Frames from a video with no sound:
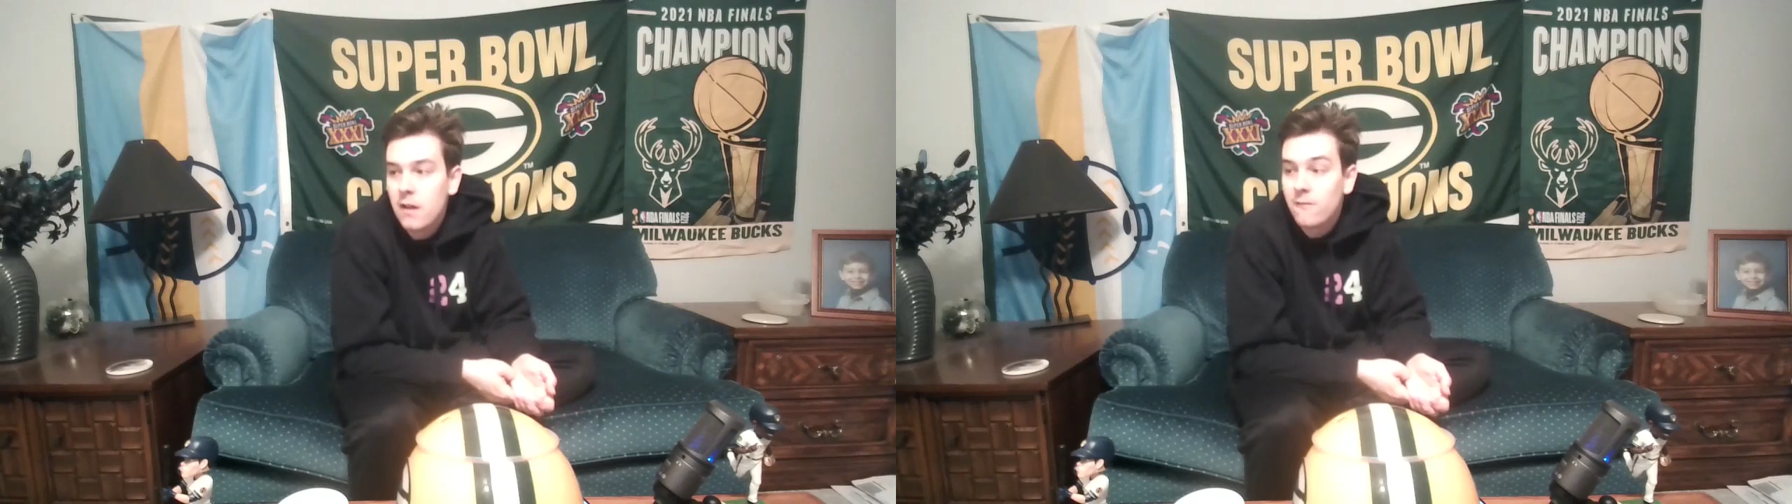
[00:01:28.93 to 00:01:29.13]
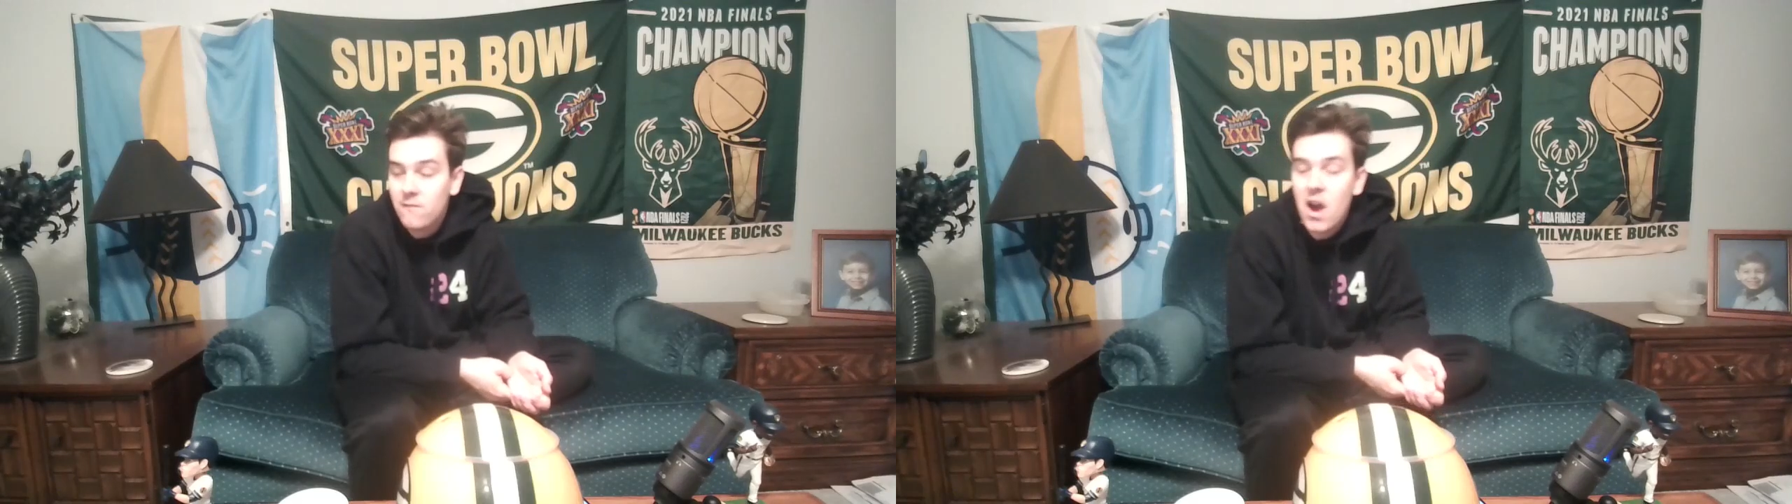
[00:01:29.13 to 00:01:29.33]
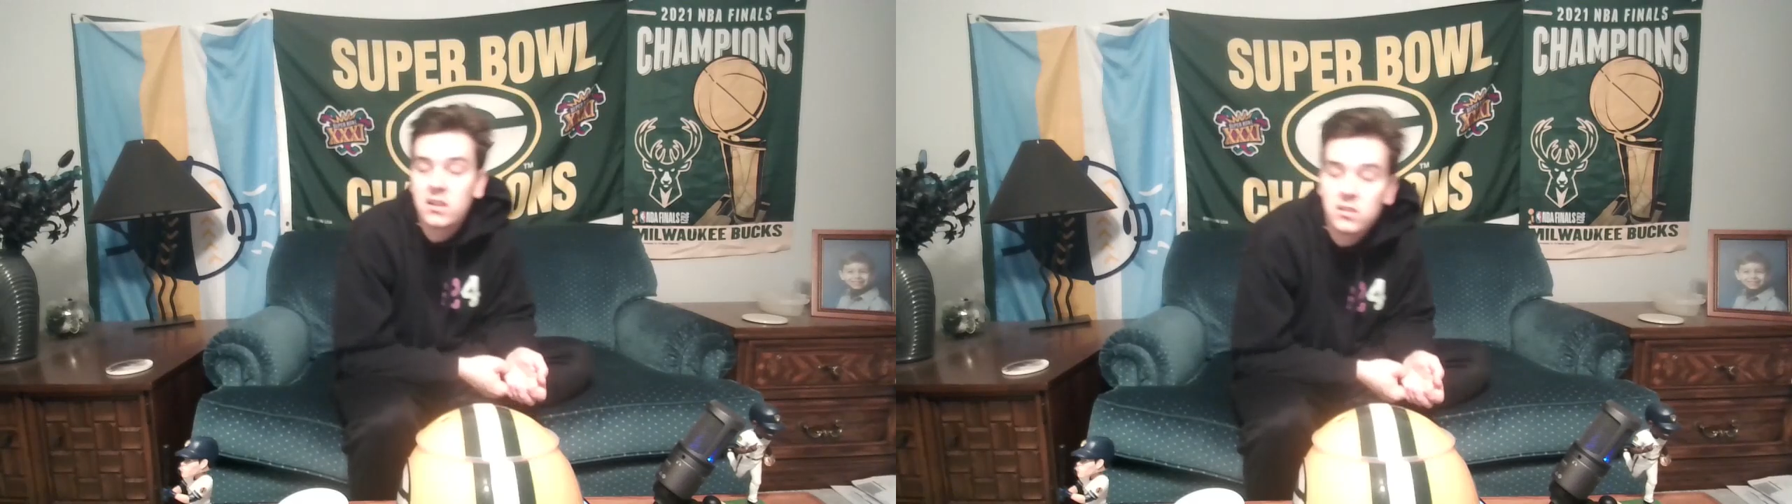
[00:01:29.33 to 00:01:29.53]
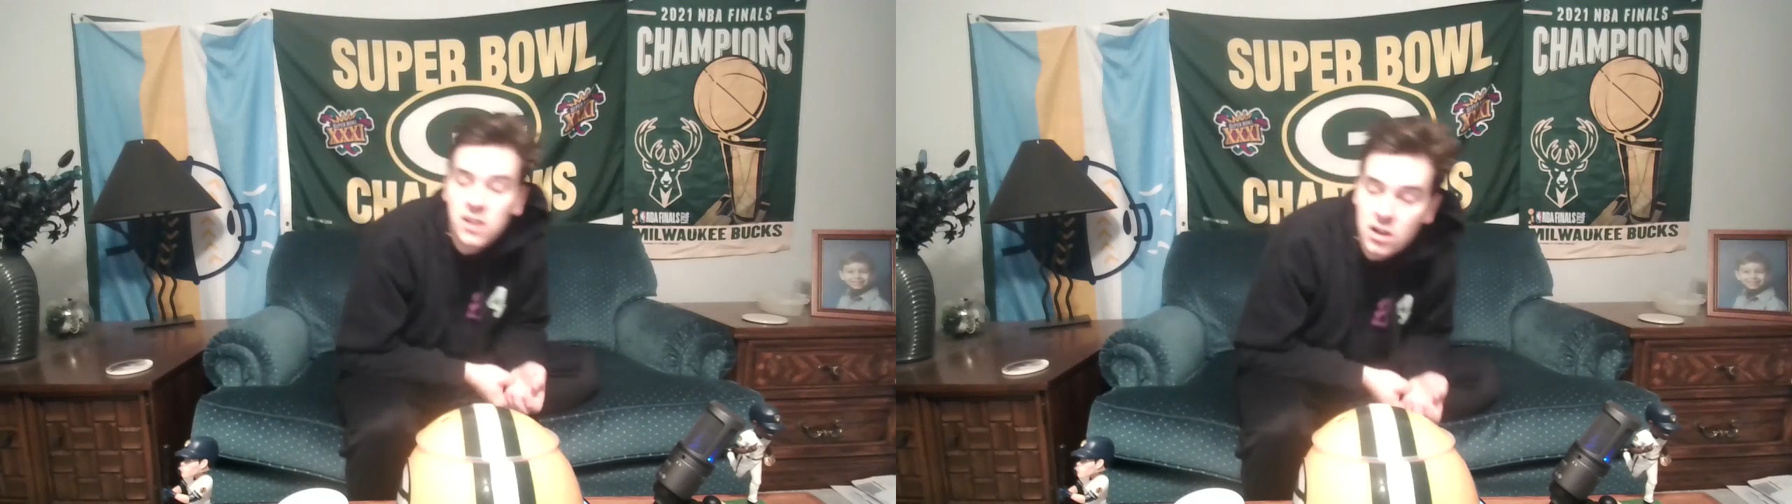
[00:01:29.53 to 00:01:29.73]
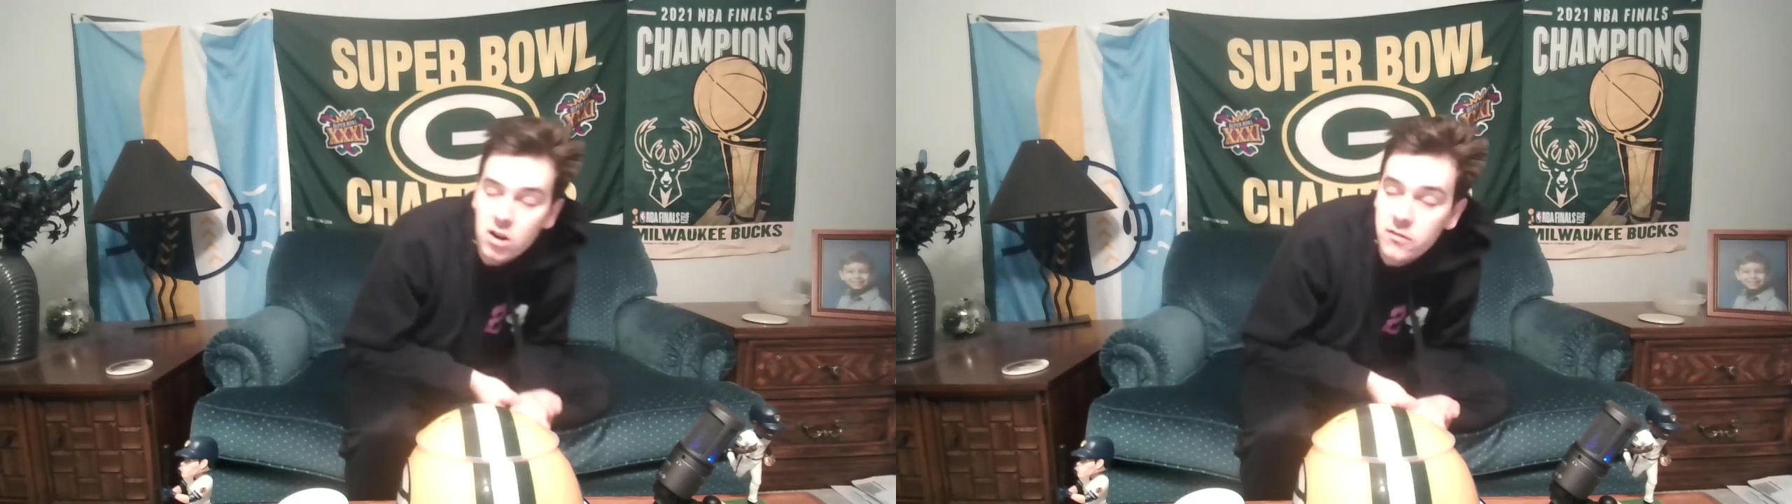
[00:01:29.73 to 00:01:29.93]
final
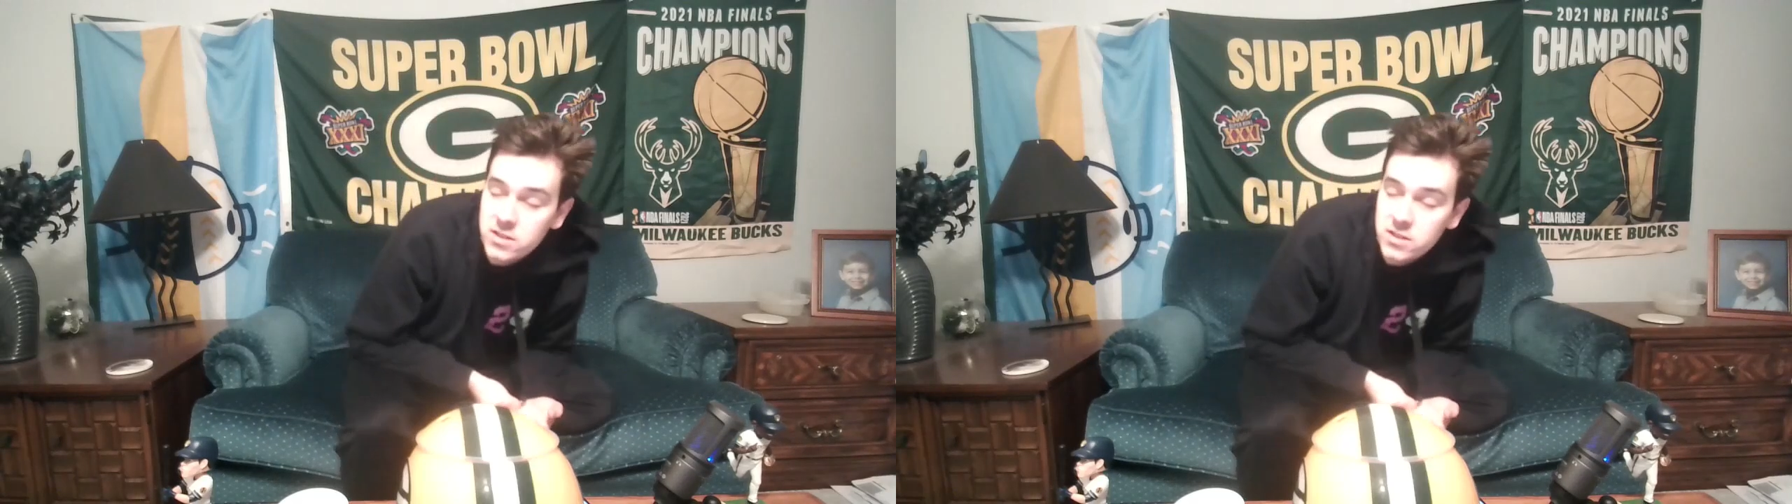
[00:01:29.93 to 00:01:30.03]
year of his